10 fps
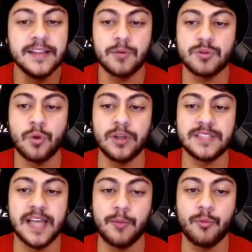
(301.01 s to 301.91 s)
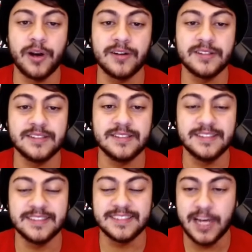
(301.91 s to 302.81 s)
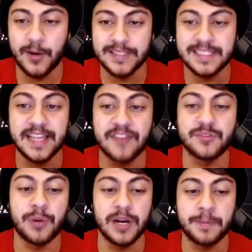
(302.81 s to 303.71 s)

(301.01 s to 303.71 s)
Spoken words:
There was one time where Terrence left Brandon